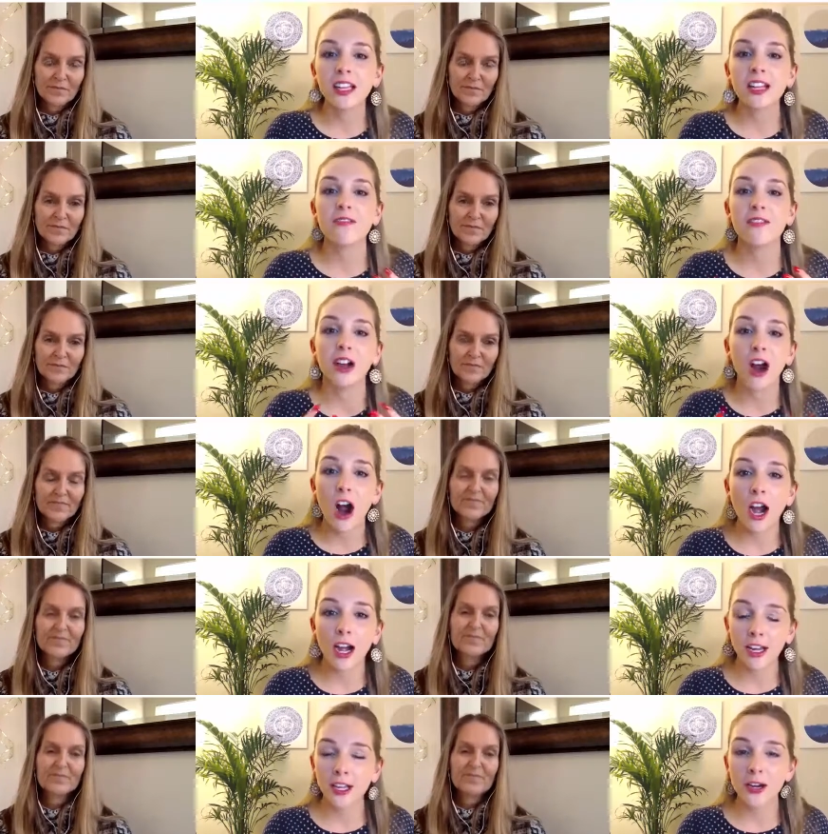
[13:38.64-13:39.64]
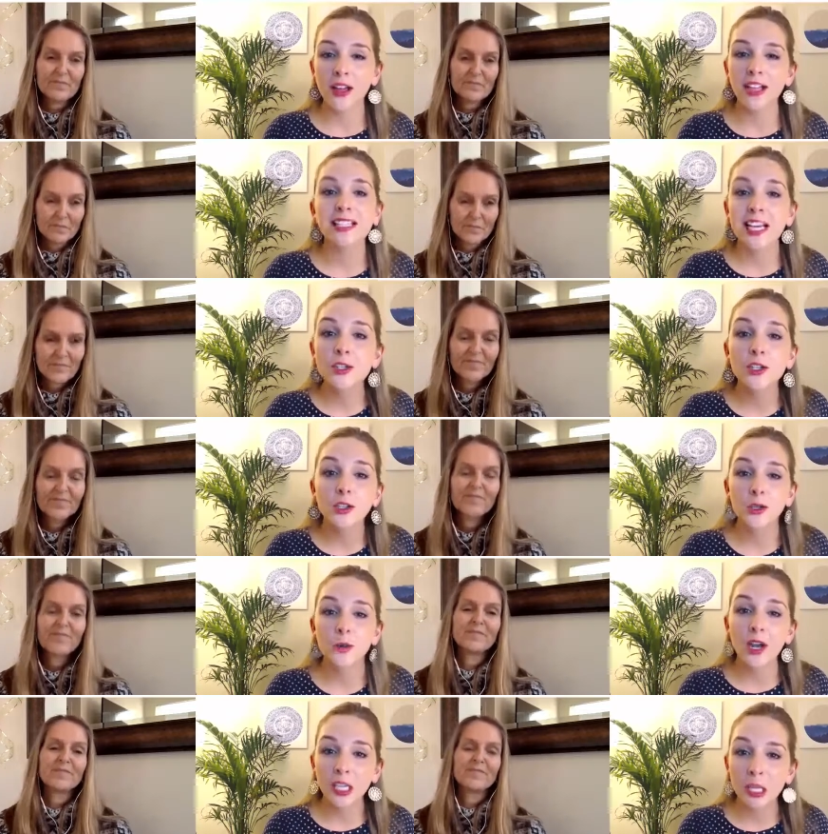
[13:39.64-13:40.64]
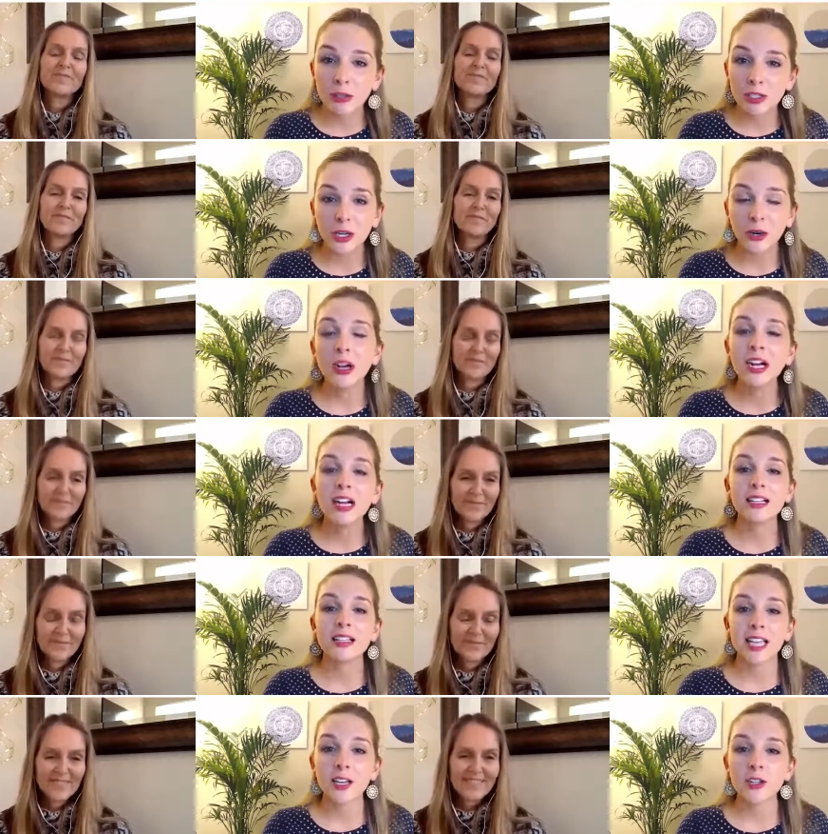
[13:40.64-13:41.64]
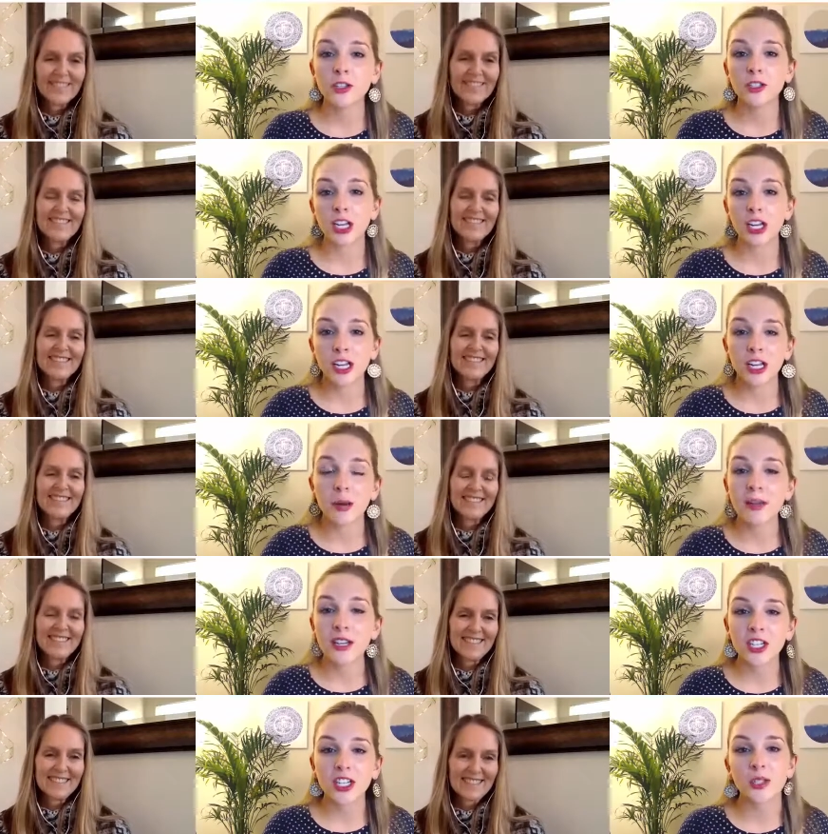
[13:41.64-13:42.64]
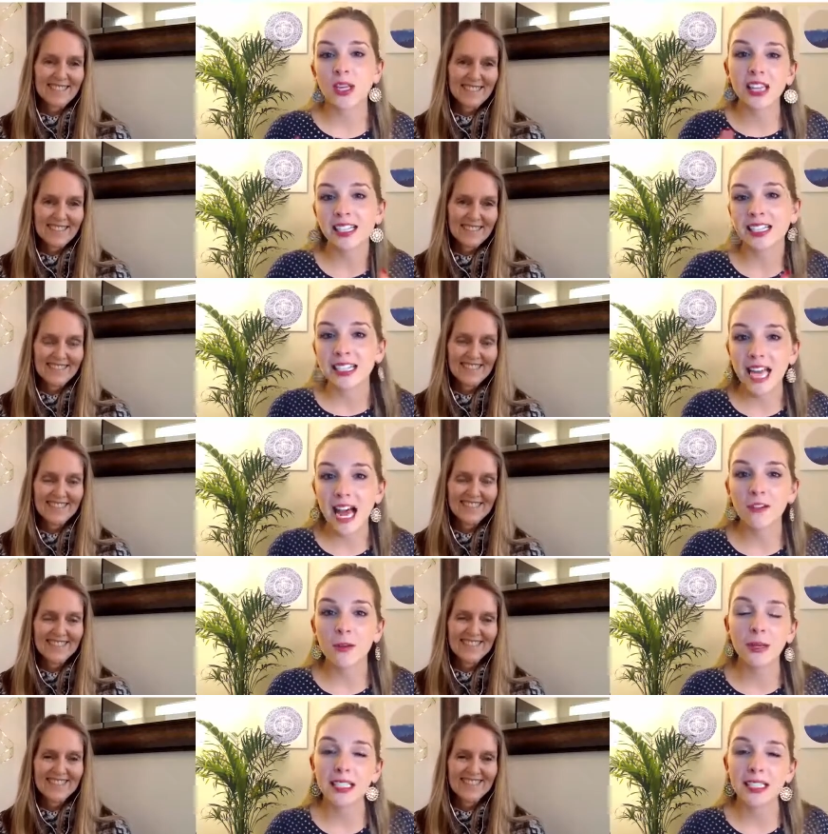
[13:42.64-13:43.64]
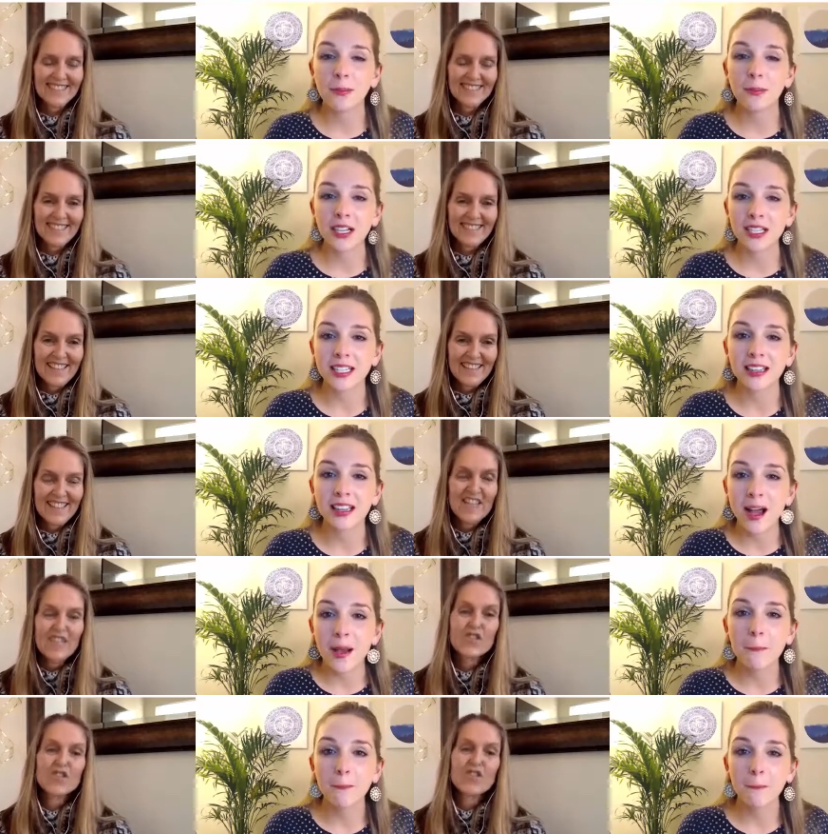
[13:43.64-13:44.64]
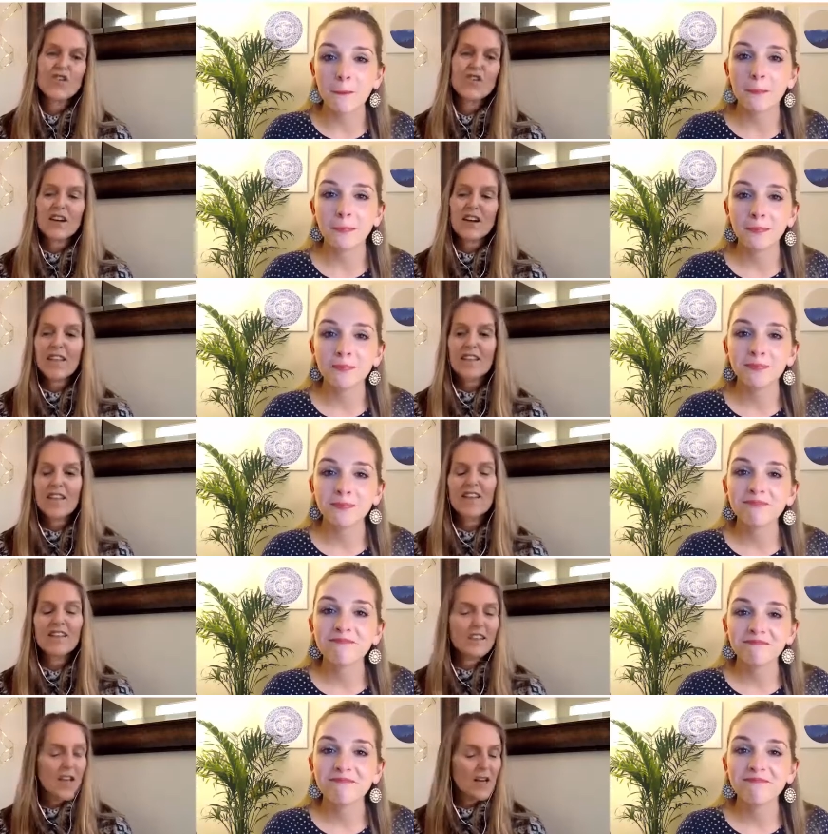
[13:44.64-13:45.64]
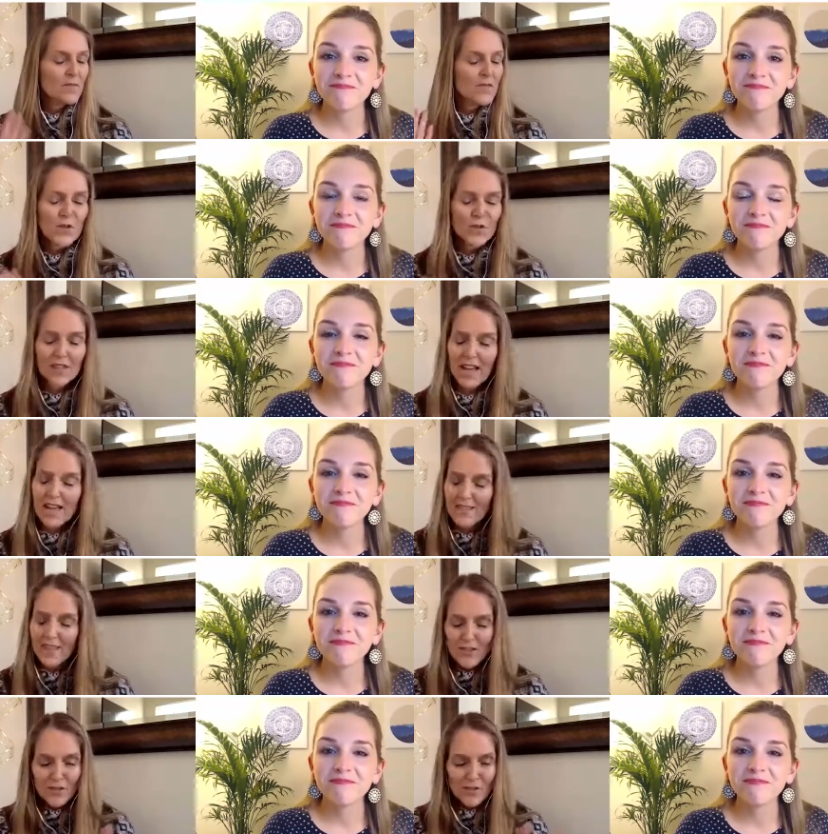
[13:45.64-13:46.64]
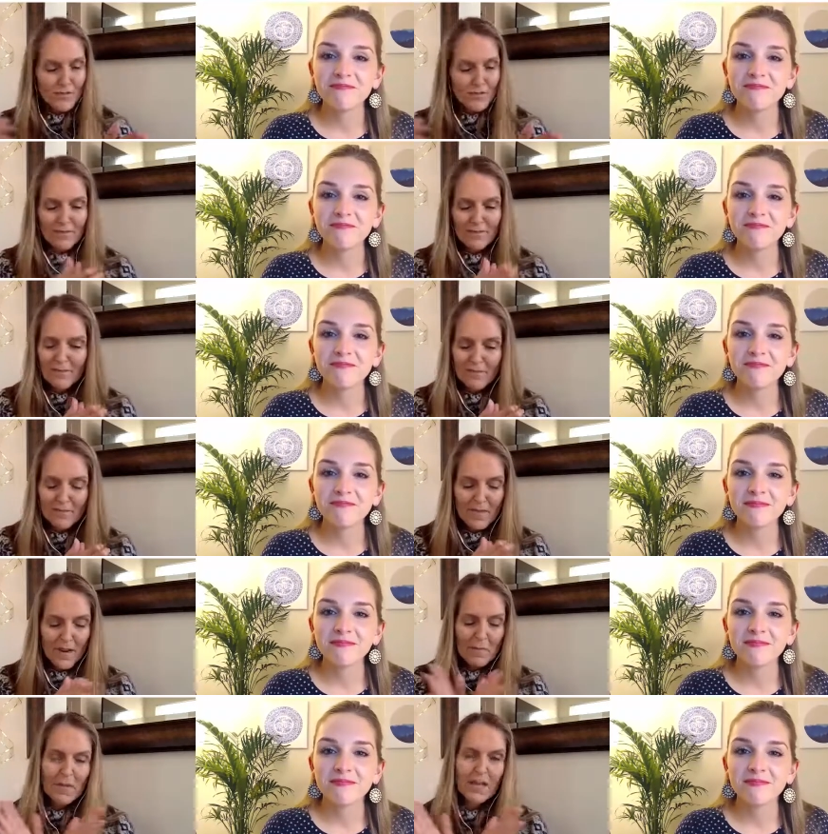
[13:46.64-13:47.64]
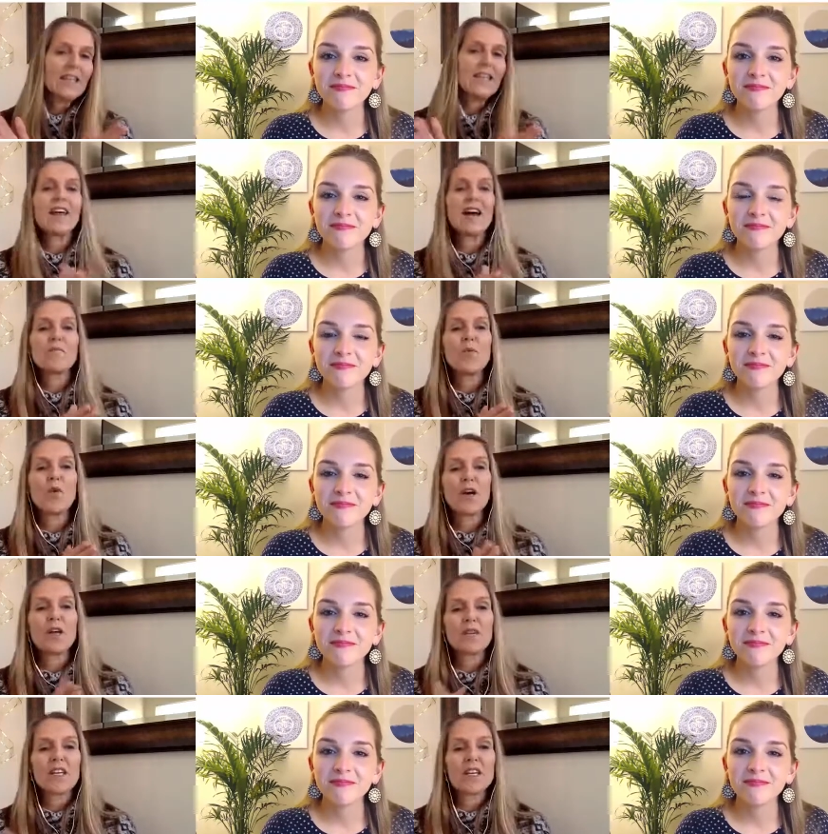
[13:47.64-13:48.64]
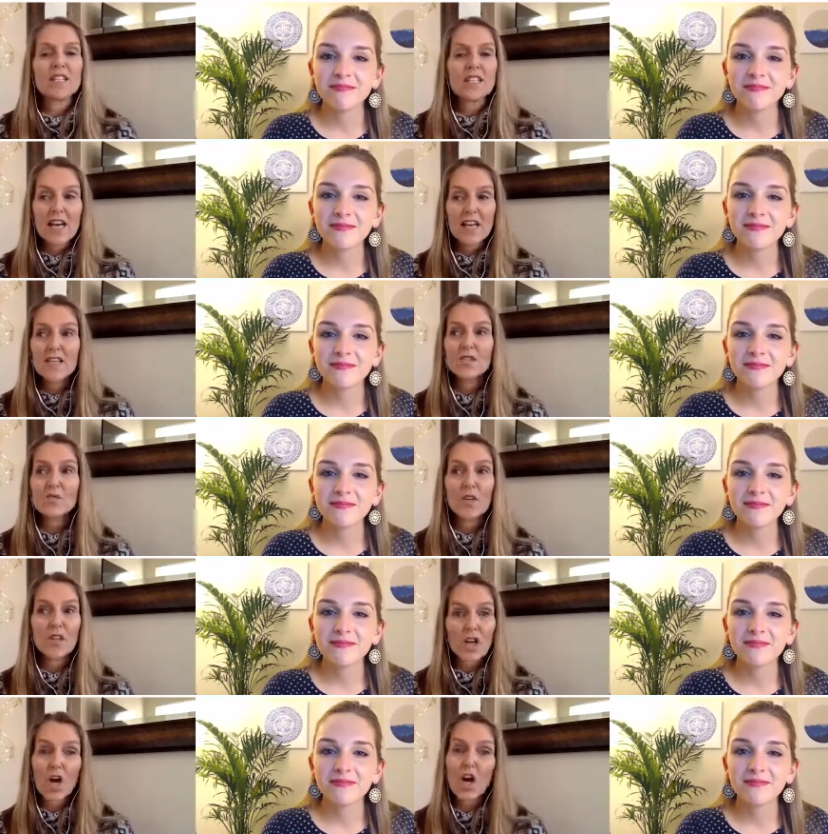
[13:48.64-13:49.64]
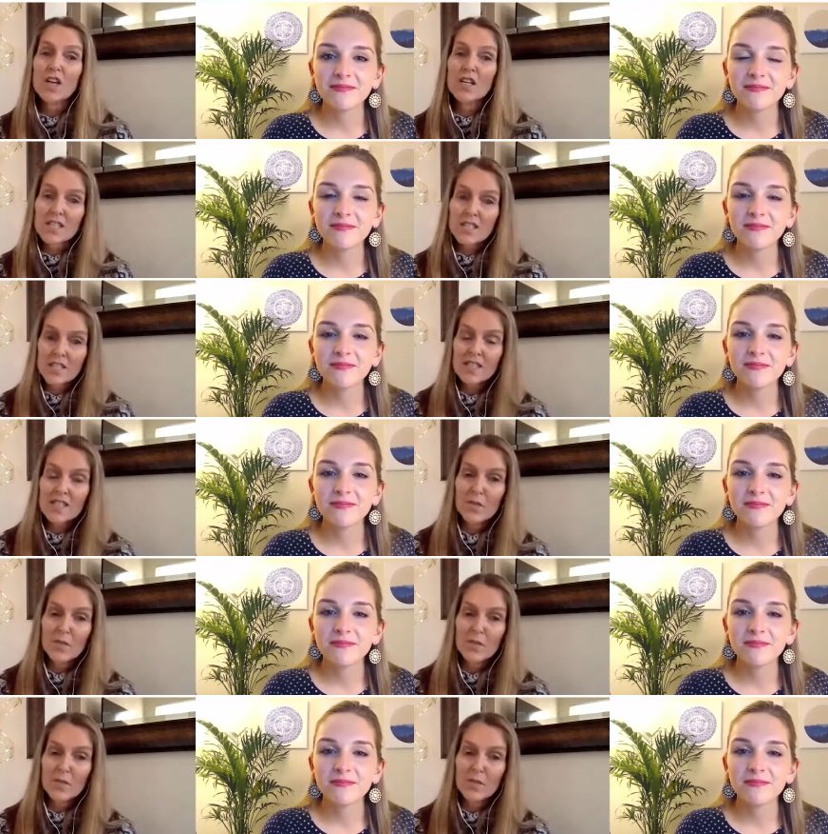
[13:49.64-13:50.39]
Speaker 1: of their heart? You know, that's central to what you do and central to your mission. So I'd like to dive a bit deeper into that.
Speaker 2: Sure. And and I'm so glad that you are making that point because that is one of the hardest things that we